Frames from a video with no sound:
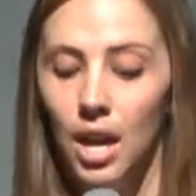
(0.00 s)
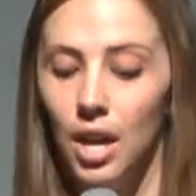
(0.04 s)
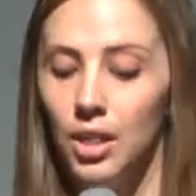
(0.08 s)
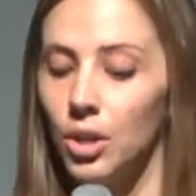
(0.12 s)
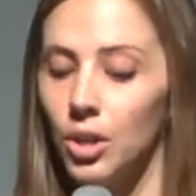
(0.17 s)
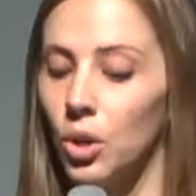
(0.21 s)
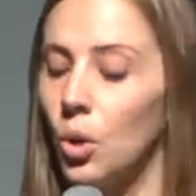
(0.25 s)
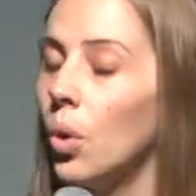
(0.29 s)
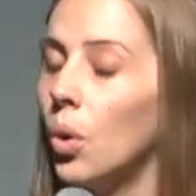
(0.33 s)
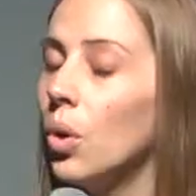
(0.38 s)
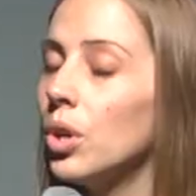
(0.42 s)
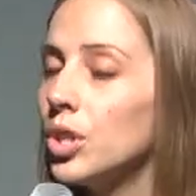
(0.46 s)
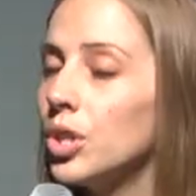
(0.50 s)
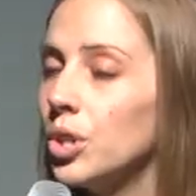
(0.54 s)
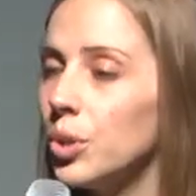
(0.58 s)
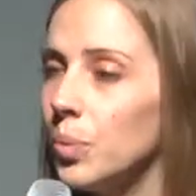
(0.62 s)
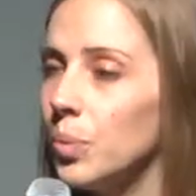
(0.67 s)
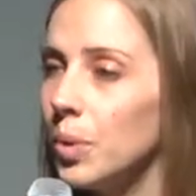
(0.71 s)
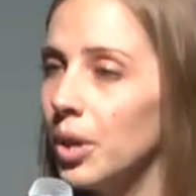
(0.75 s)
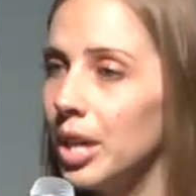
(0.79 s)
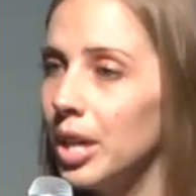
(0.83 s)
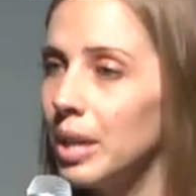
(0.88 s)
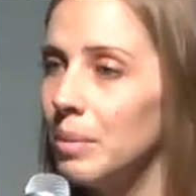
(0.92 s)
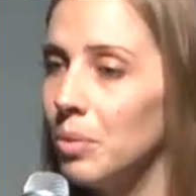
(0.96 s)
The courts are
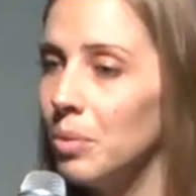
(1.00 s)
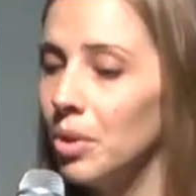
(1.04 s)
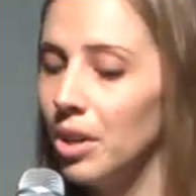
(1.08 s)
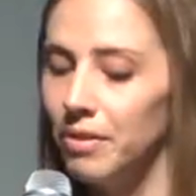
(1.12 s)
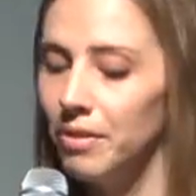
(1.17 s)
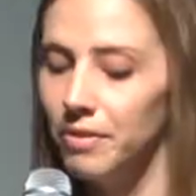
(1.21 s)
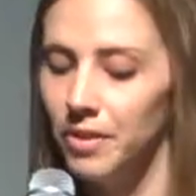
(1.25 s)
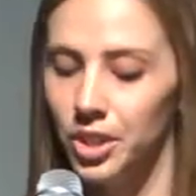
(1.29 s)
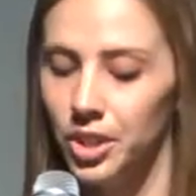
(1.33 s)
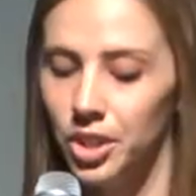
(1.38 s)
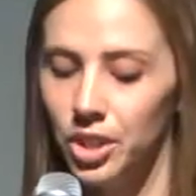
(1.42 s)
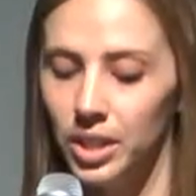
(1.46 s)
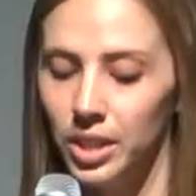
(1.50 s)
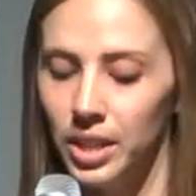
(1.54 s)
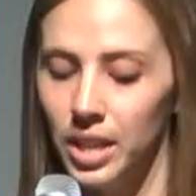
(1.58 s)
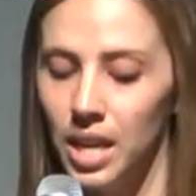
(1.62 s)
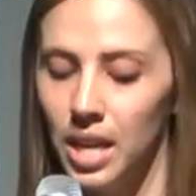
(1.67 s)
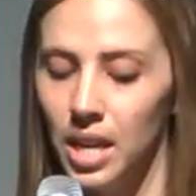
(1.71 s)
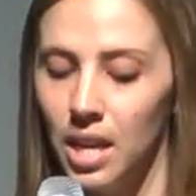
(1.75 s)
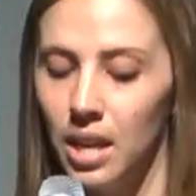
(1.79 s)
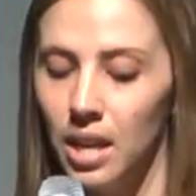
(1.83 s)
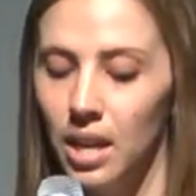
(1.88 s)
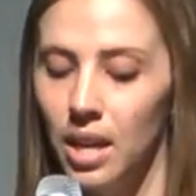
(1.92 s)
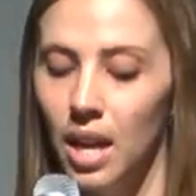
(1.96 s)
working more
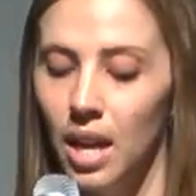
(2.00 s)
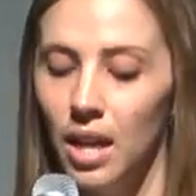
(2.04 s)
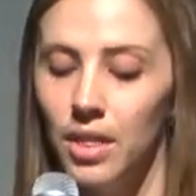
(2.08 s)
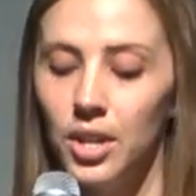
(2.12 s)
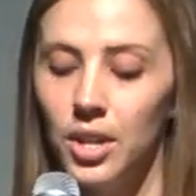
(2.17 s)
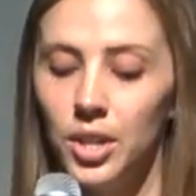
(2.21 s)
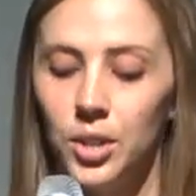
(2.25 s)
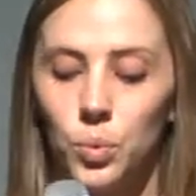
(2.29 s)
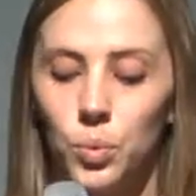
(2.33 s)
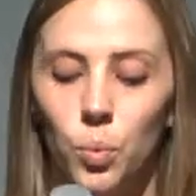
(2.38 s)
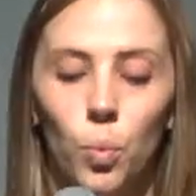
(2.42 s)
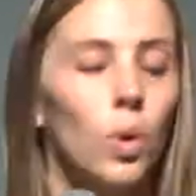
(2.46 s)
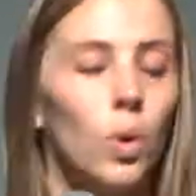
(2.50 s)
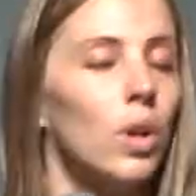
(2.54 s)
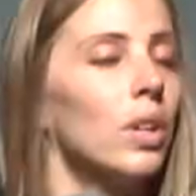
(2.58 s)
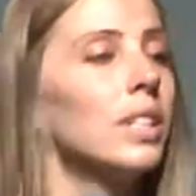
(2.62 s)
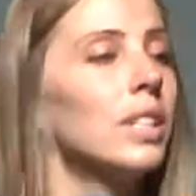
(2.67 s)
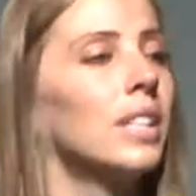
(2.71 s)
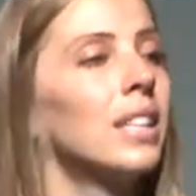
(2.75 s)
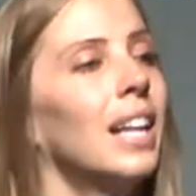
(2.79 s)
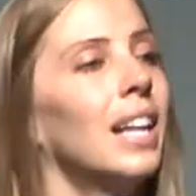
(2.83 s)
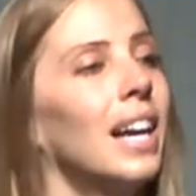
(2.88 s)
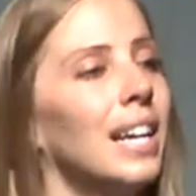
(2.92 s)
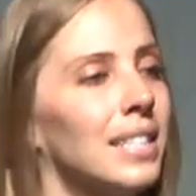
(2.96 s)
efficiently. There's
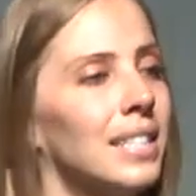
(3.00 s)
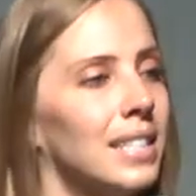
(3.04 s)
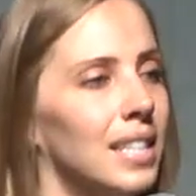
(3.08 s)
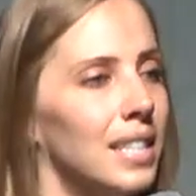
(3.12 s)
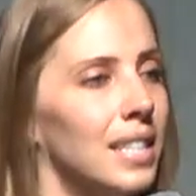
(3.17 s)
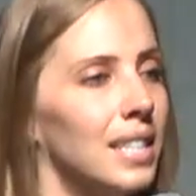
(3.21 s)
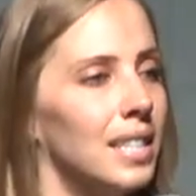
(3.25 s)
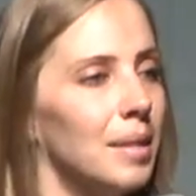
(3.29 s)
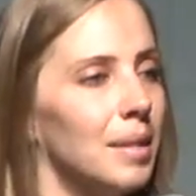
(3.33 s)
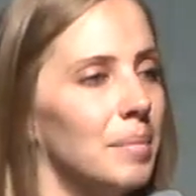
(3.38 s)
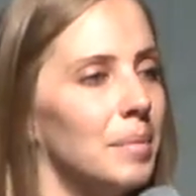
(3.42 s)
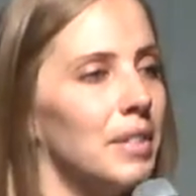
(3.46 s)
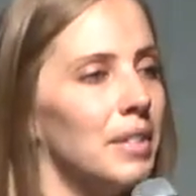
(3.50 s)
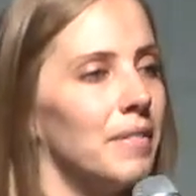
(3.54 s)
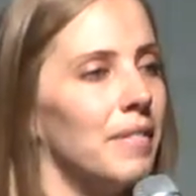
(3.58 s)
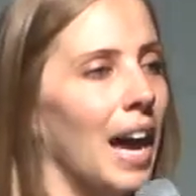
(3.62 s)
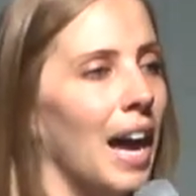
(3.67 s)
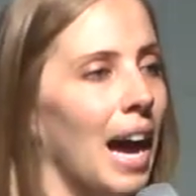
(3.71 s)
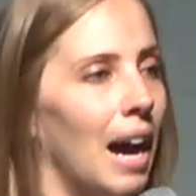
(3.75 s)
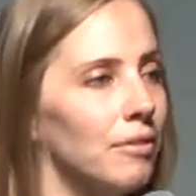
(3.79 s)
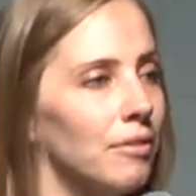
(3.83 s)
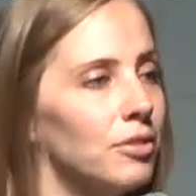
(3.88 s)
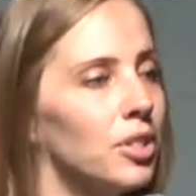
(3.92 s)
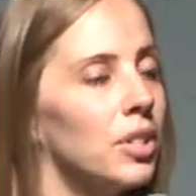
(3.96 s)
world-class systems of
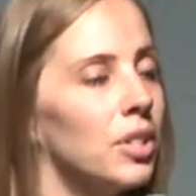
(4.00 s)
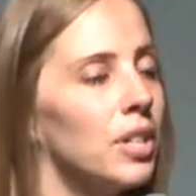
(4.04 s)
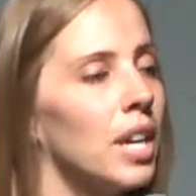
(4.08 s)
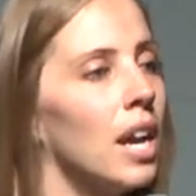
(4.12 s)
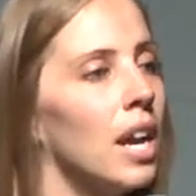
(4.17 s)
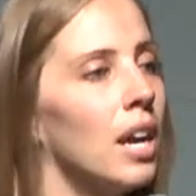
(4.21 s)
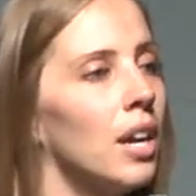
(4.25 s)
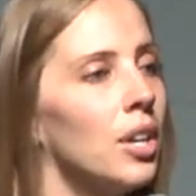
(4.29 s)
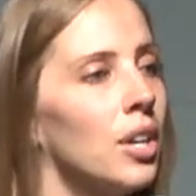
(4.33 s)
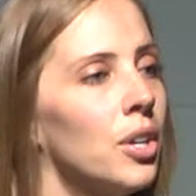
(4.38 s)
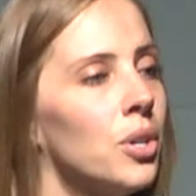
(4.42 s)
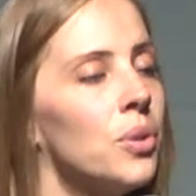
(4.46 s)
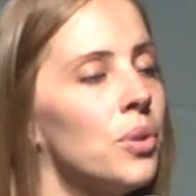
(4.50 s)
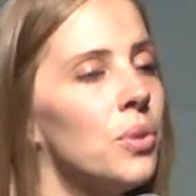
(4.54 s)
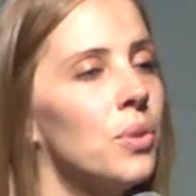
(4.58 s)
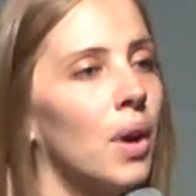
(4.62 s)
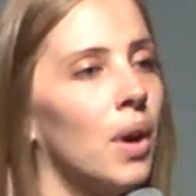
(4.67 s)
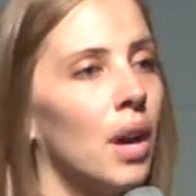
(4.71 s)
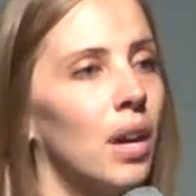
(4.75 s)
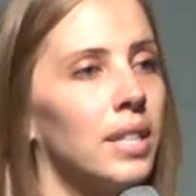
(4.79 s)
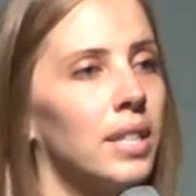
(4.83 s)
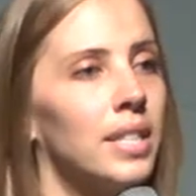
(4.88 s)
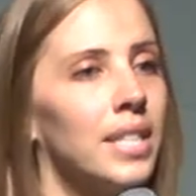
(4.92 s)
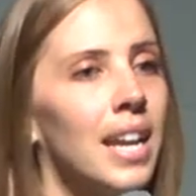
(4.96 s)
aftercare who
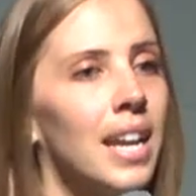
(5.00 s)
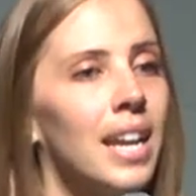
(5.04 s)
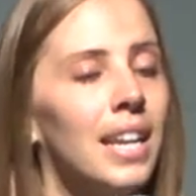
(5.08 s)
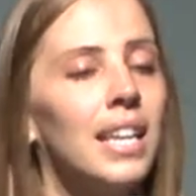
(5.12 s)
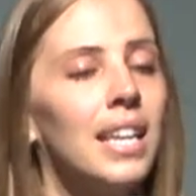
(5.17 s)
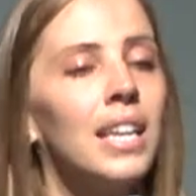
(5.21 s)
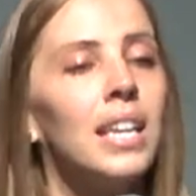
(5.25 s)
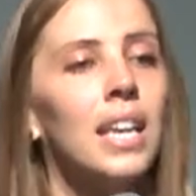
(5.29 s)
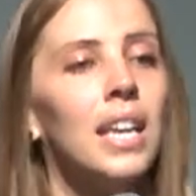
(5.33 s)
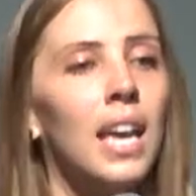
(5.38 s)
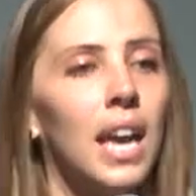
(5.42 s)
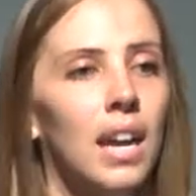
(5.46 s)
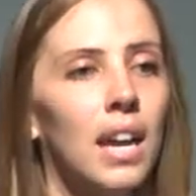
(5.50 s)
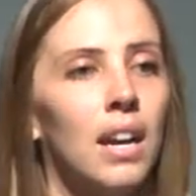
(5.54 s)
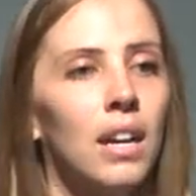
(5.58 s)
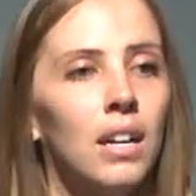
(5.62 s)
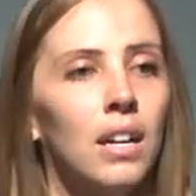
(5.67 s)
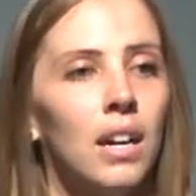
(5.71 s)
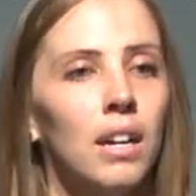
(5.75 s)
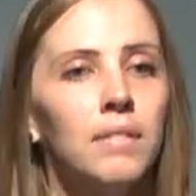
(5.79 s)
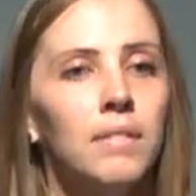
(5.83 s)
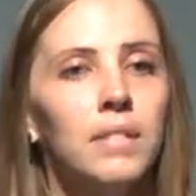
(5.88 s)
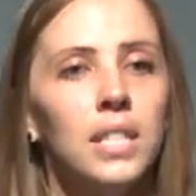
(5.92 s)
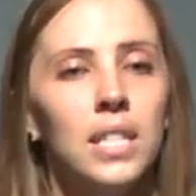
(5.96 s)
are taking
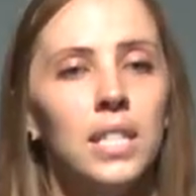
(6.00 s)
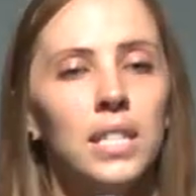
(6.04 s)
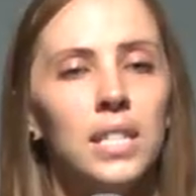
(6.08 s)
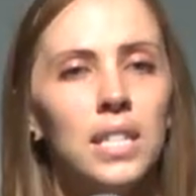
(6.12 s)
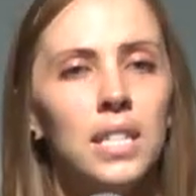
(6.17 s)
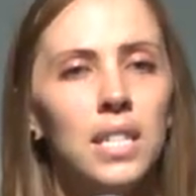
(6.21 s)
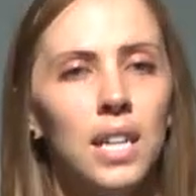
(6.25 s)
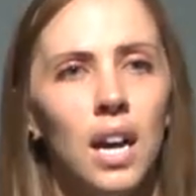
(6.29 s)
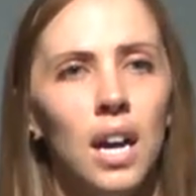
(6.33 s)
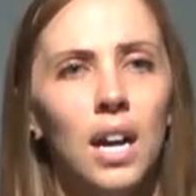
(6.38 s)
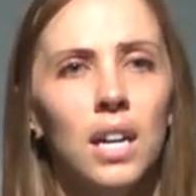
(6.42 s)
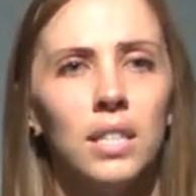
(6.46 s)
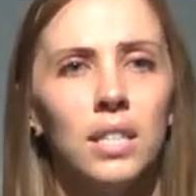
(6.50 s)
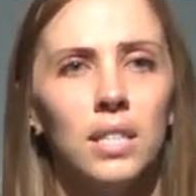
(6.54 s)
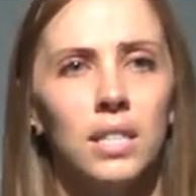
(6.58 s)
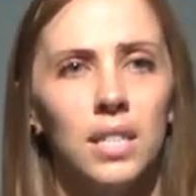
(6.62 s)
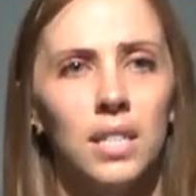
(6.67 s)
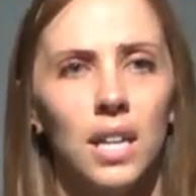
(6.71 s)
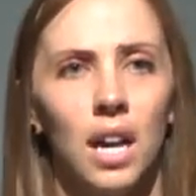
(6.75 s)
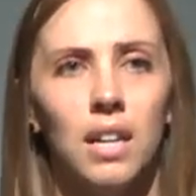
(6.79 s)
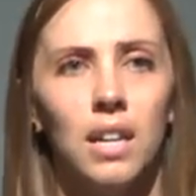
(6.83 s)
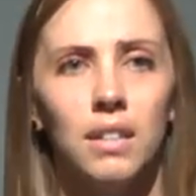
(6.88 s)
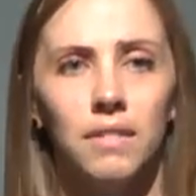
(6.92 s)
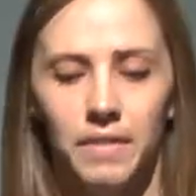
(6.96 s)
care of these young
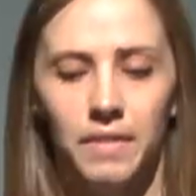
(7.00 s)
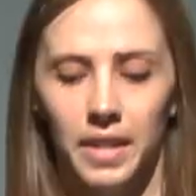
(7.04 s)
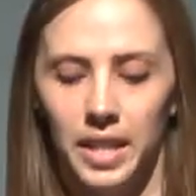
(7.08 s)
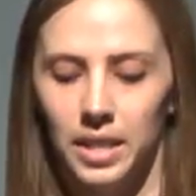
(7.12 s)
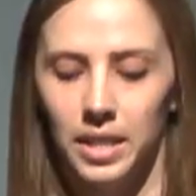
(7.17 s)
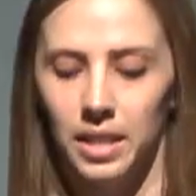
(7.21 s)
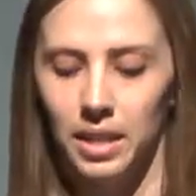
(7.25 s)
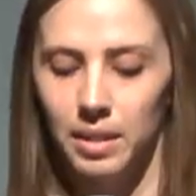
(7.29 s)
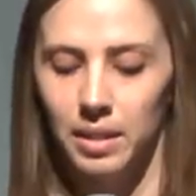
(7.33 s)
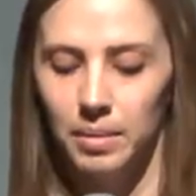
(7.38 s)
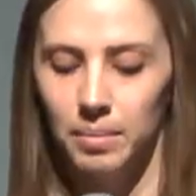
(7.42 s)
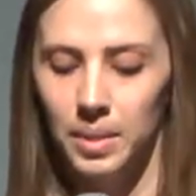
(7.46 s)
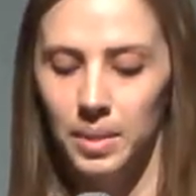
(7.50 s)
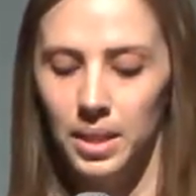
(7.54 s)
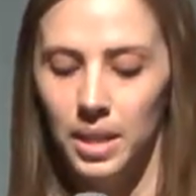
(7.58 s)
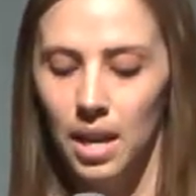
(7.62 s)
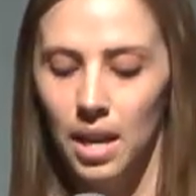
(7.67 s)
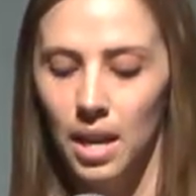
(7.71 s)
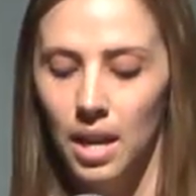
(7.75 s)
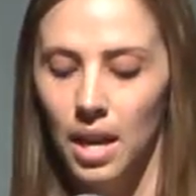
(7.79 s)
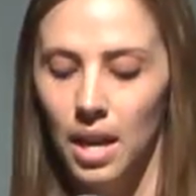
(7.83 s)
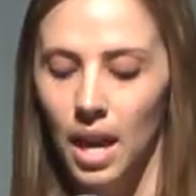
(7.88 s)
victims.